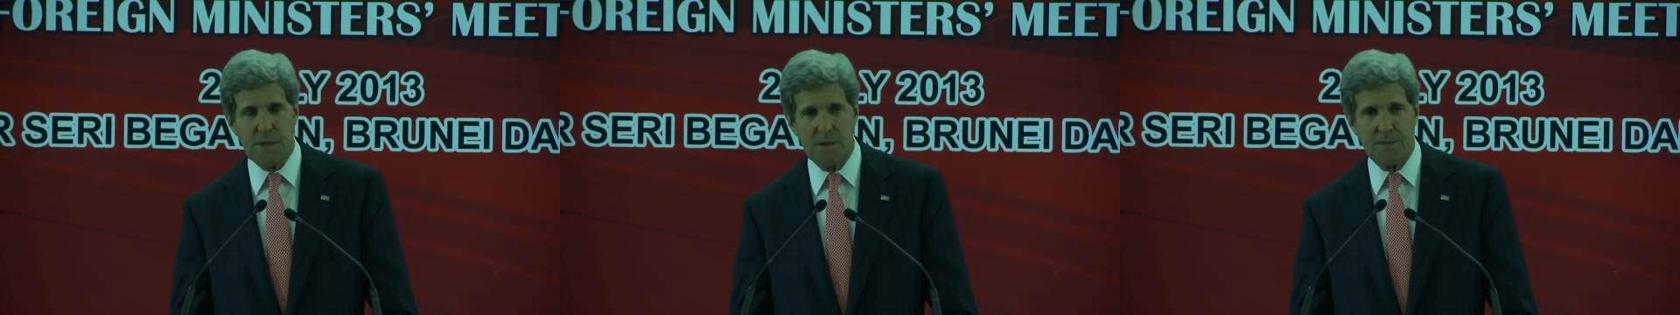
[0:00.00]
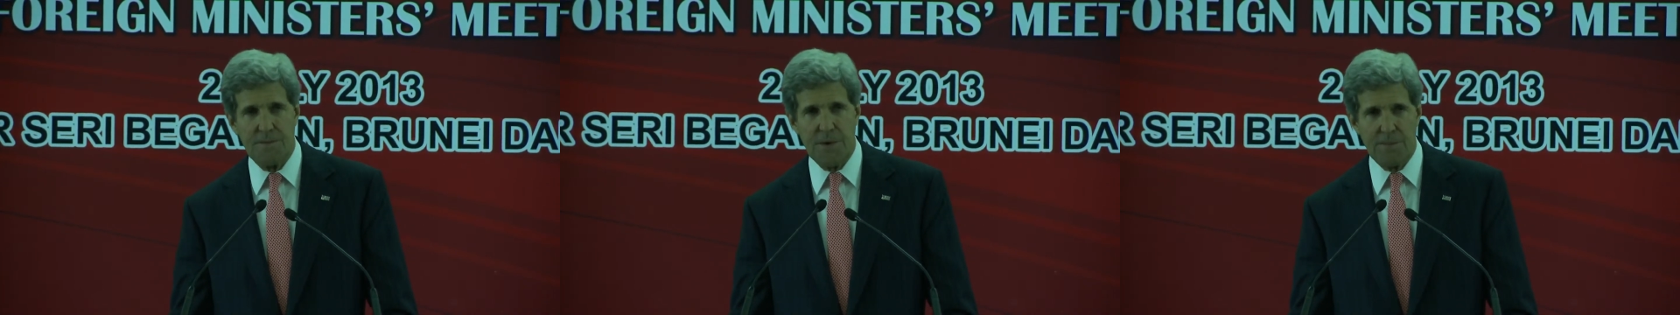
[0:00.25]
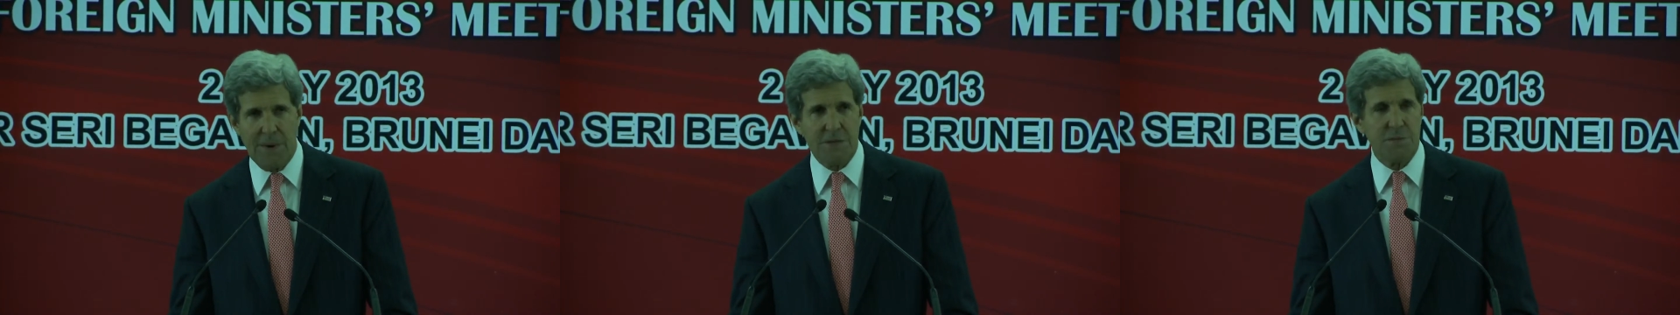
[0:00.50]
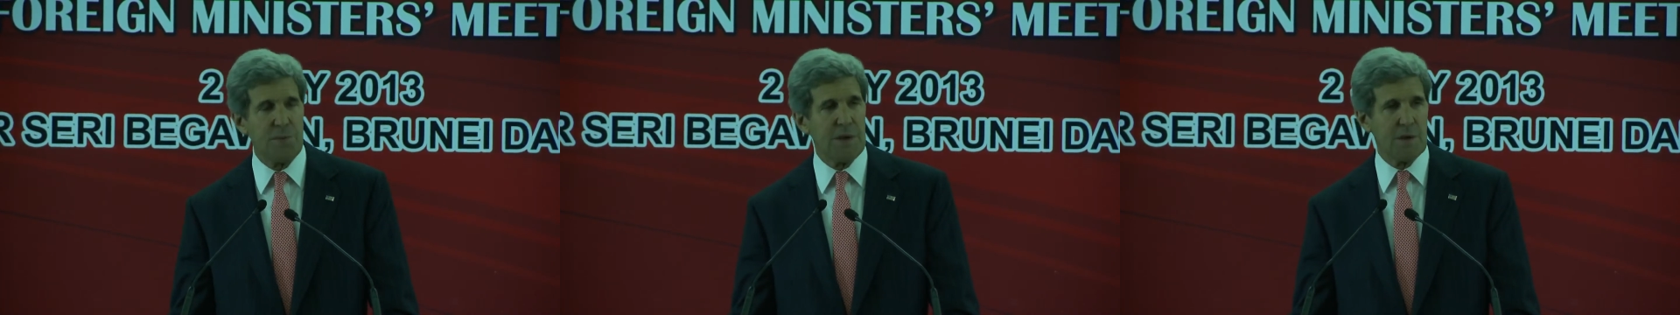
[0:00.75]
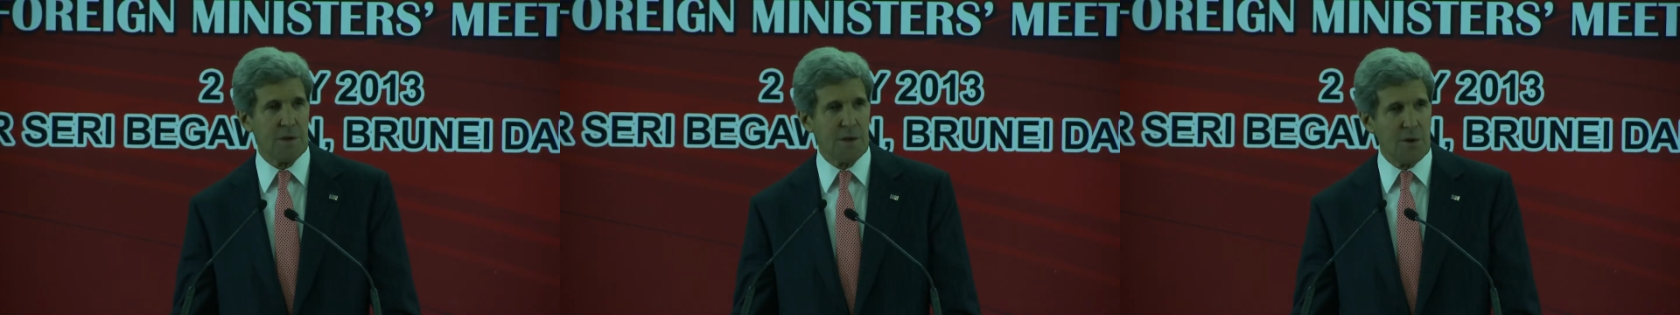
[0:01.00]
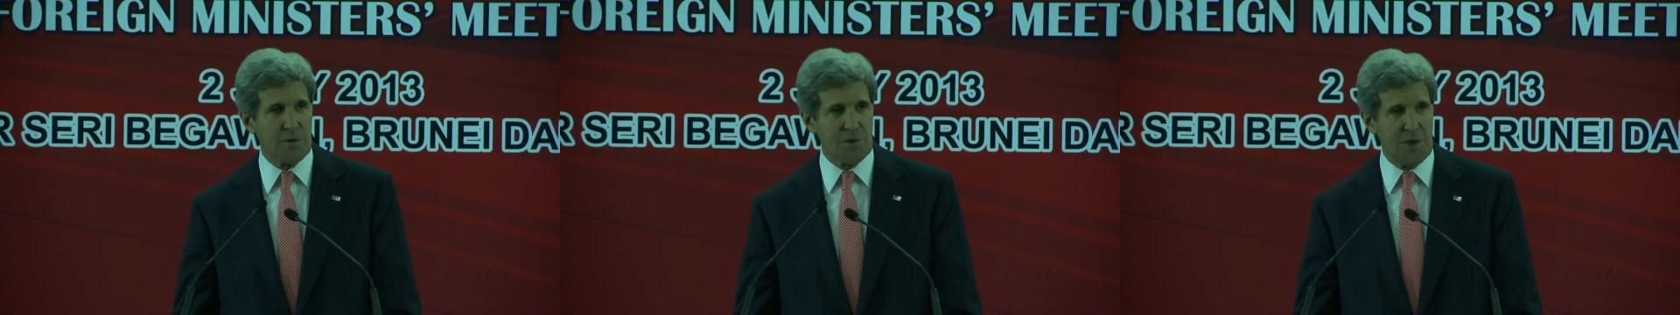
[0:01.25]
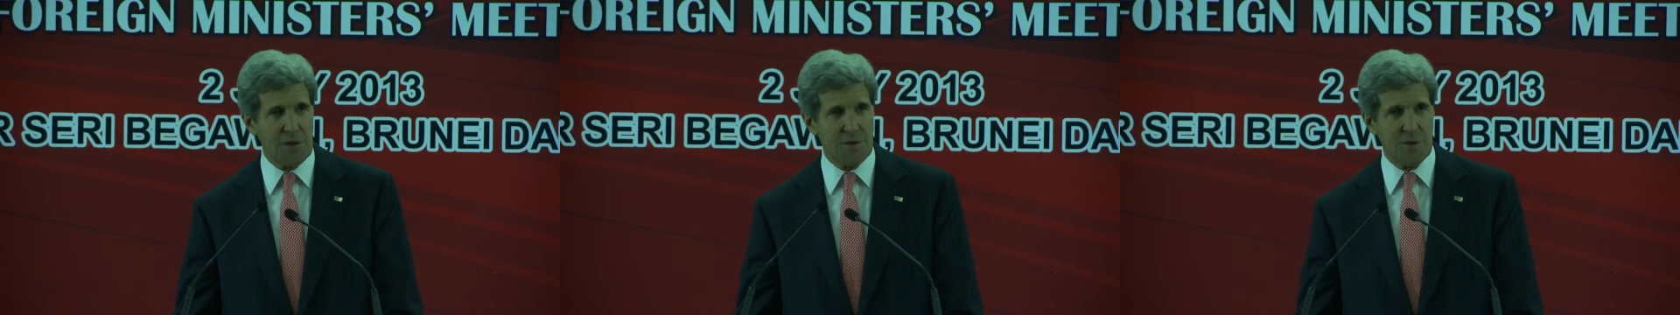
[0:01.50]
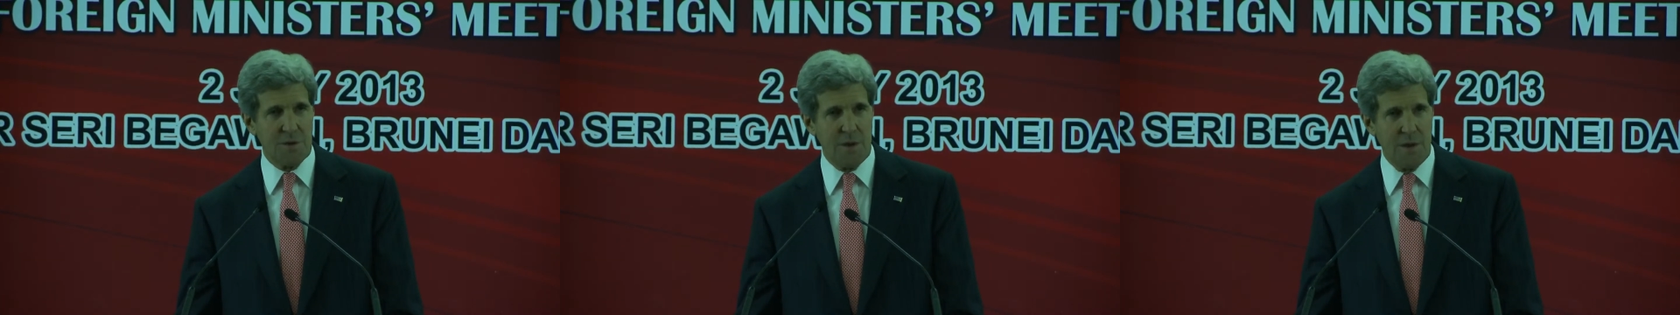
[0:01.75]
there must be a negotiation.